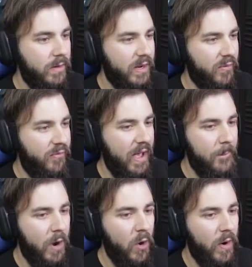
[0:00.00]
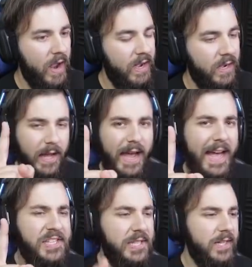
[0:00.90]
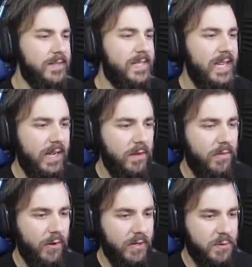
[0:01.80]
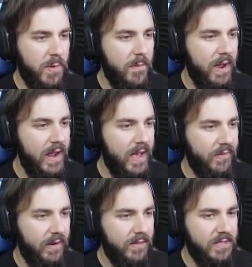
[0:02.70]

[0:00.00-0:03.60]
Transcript: We got a fat mole rat. Actually, on second thoughts, we may have another